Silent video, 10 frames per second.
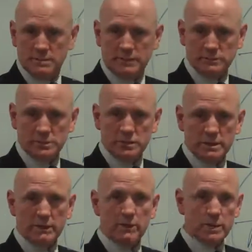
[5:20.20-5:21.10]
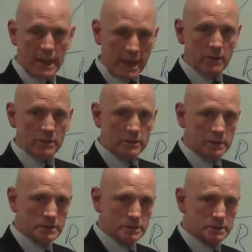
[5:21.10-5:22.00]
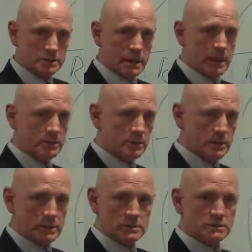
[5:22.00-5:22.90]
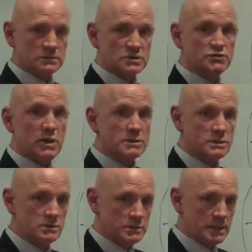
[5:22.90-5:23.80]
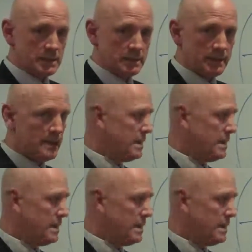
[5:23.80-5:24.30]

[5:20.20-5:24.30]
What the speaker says: gives you an idea on how you need to structure your tender.